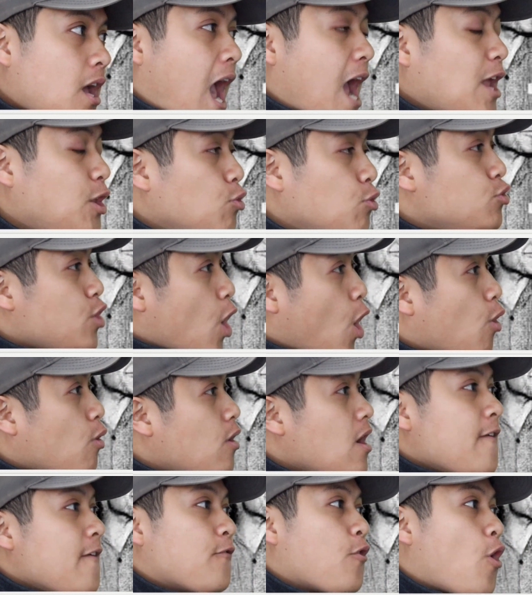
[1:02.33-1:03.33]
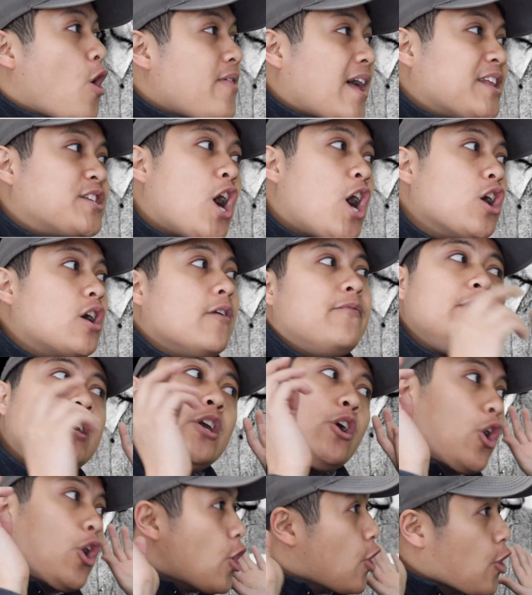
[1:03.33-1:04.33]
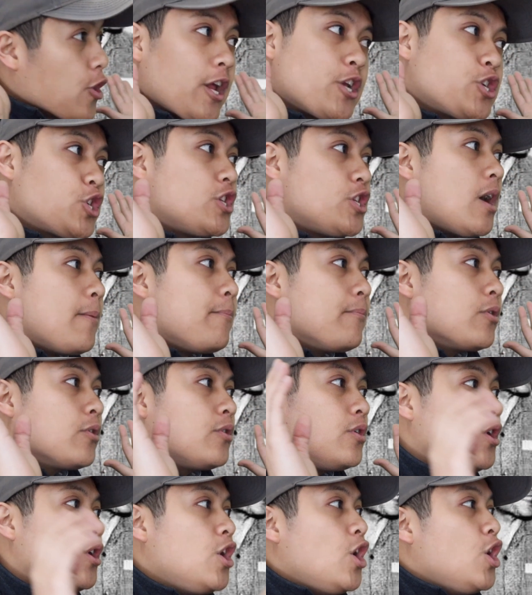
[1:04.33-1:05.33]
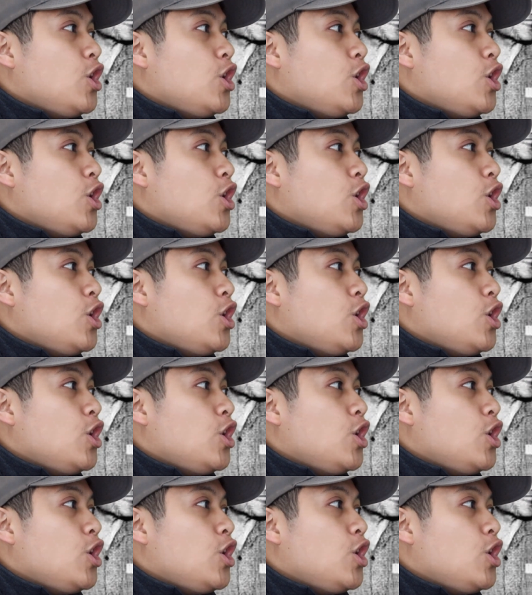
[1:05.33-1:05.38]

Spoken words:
And you know, for all that talk of the Erdős number,